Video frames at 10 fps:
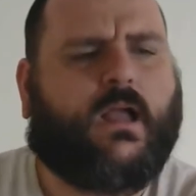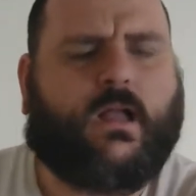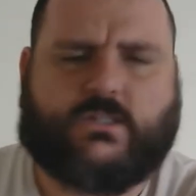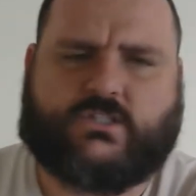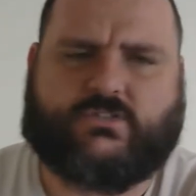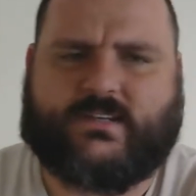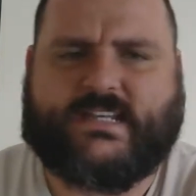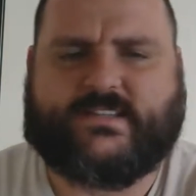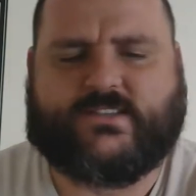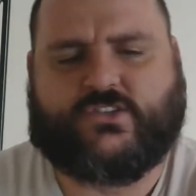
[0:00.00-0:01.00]
To
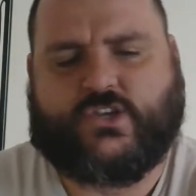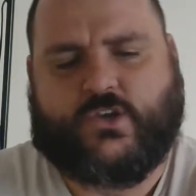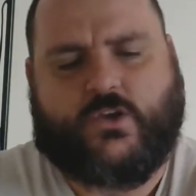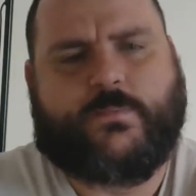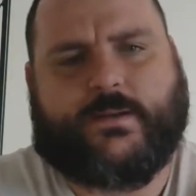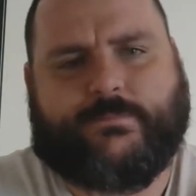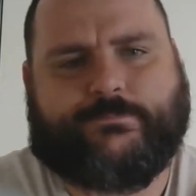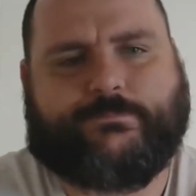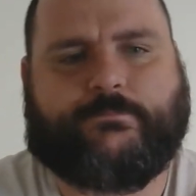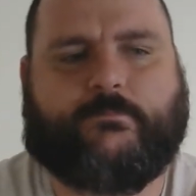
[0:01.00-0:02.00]
release the tube,
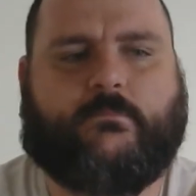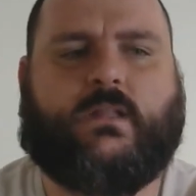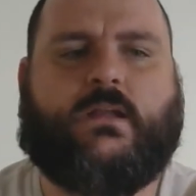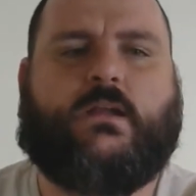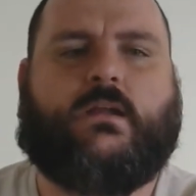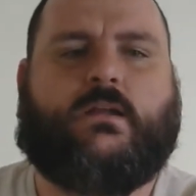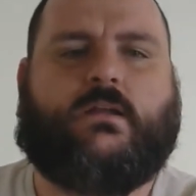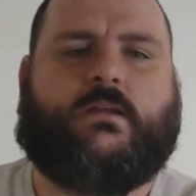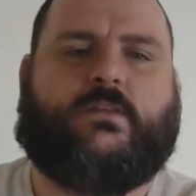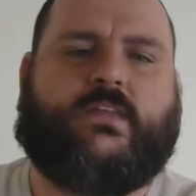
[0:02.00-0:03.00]

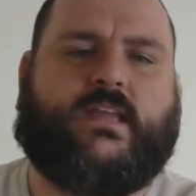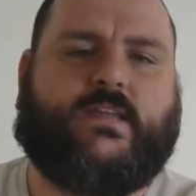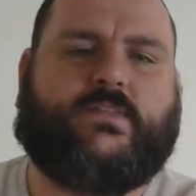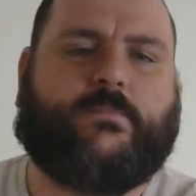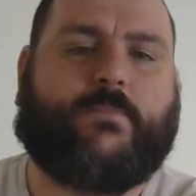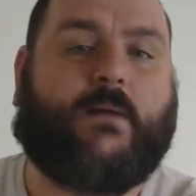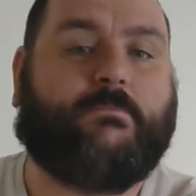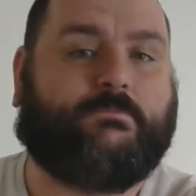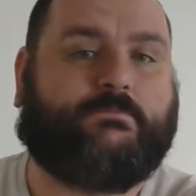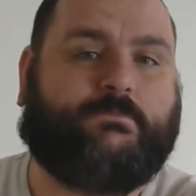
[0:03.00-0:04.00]
the
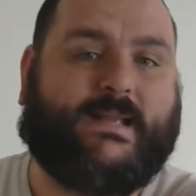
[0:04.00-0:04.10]
pumping